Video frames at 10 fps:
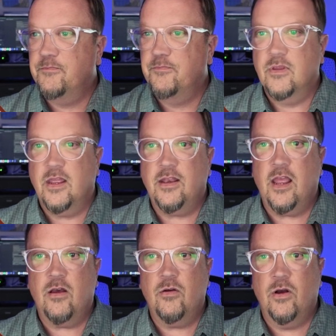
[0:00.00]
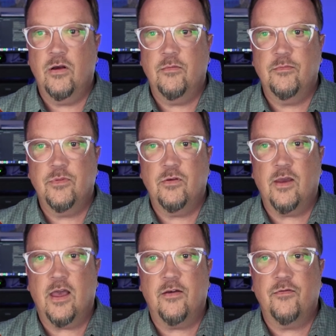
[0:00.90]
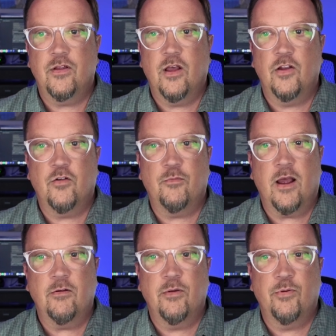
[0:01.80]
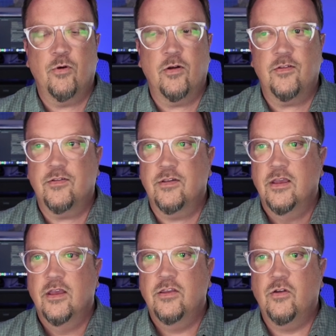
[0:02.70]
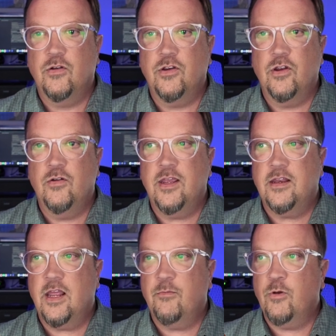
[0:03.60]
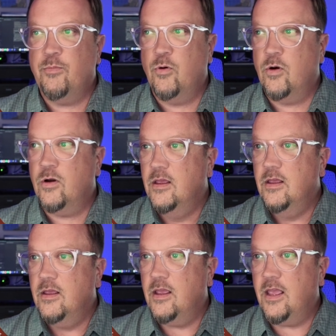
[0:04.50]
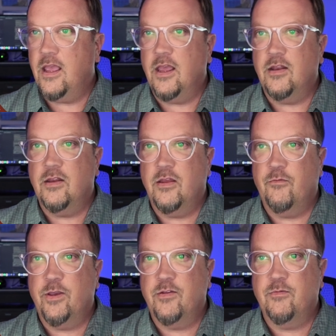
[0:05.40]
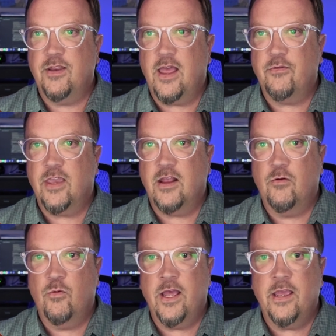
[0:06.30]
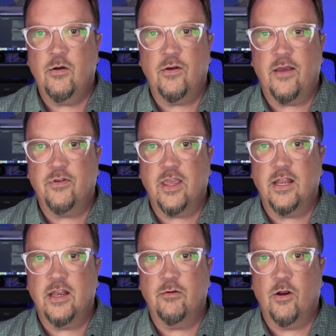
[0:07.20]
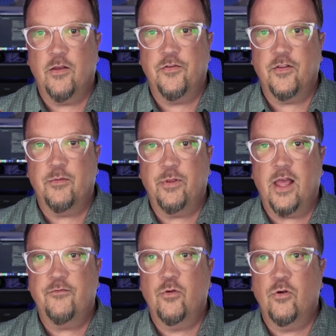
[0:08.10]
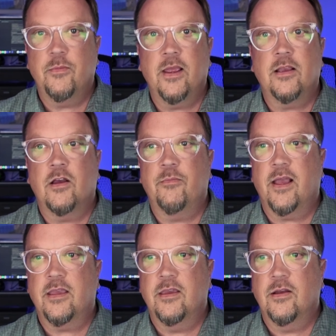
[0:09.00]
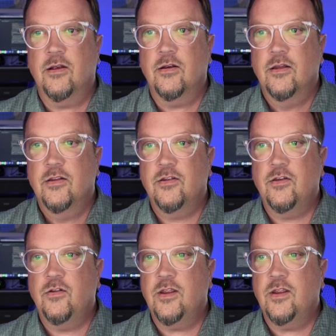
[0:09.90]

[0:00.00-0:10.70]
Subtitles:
And now, you have under My Reports your unique name report. And if we navigate away or navigate anywhere else in the platform and come back here to unique